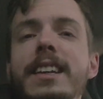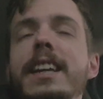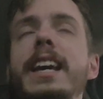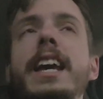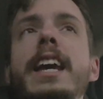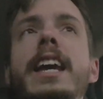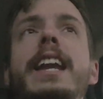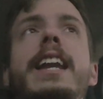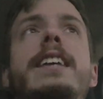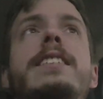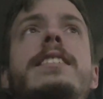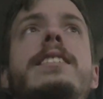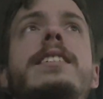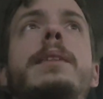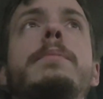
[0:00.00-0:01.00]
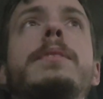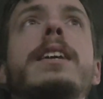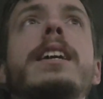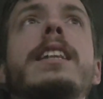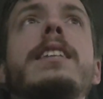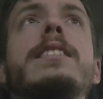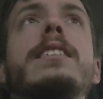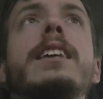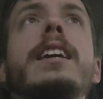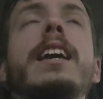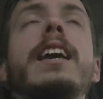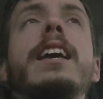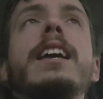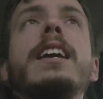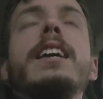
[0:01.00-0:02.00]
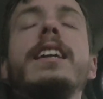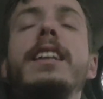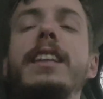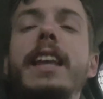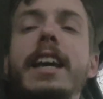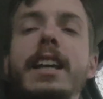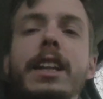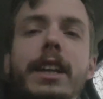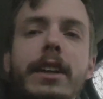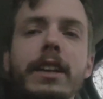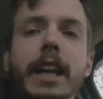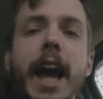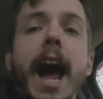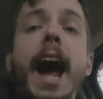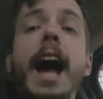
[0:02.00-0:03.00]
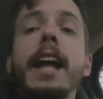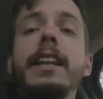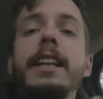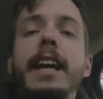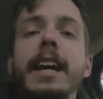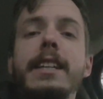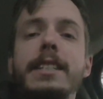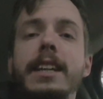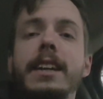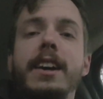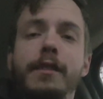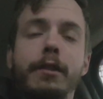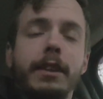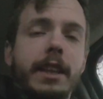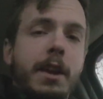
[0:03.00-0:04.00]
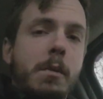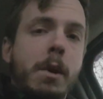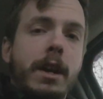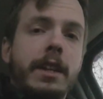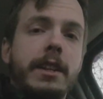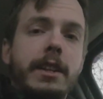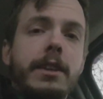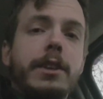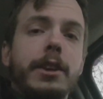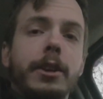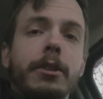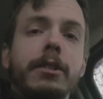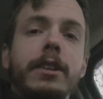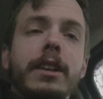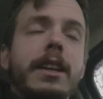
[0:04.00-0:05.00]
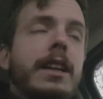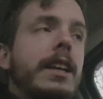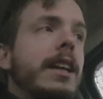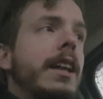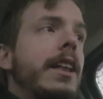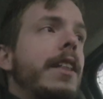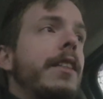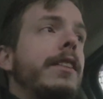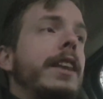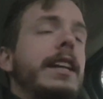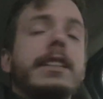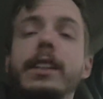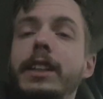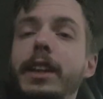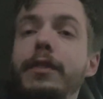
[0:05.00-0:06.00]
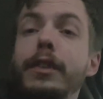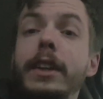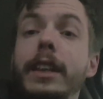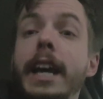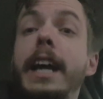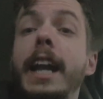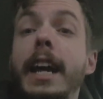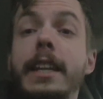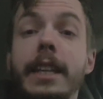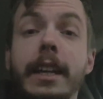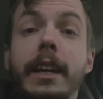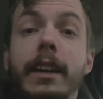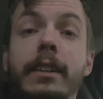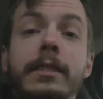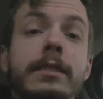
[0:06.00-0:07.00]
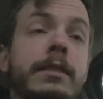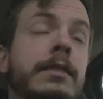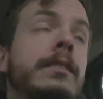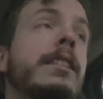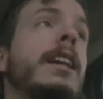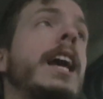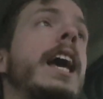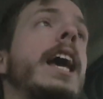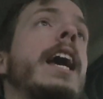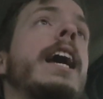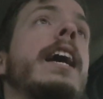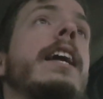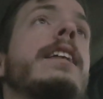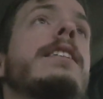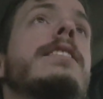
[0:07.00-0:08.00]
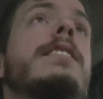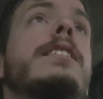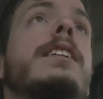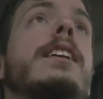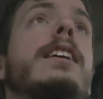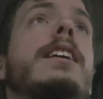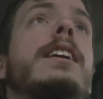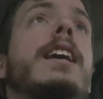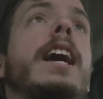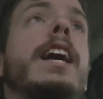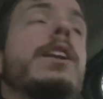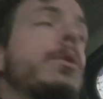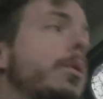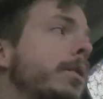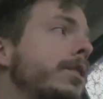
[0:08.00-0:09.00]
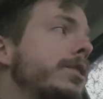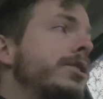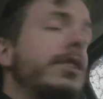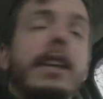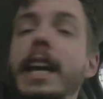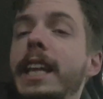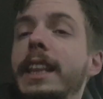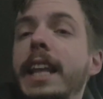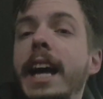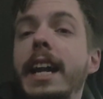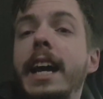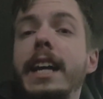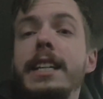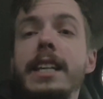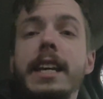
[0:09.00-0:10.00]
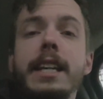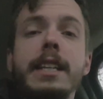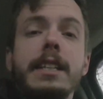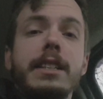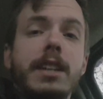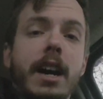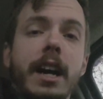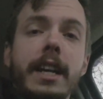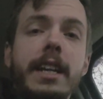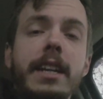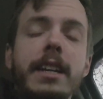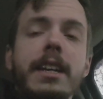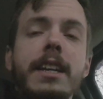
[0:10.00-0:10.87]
It is something that's like, they clearly had the idea of what they wanted to do. They delivered that idea, and in order to get that idea done,